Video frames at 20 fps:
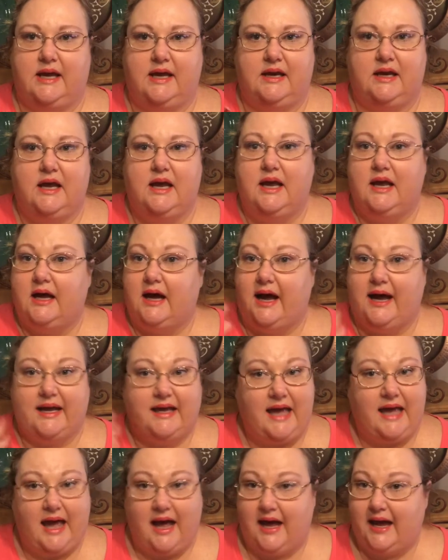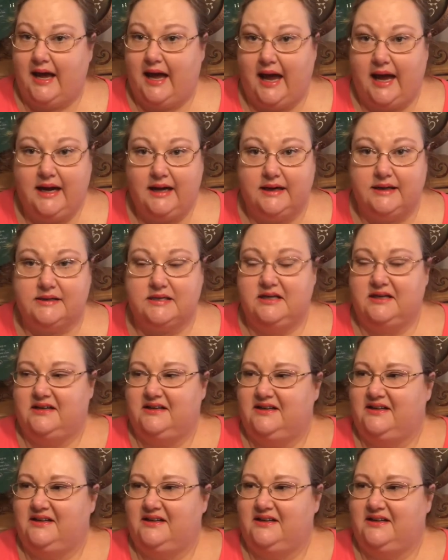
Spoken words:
and I hate it.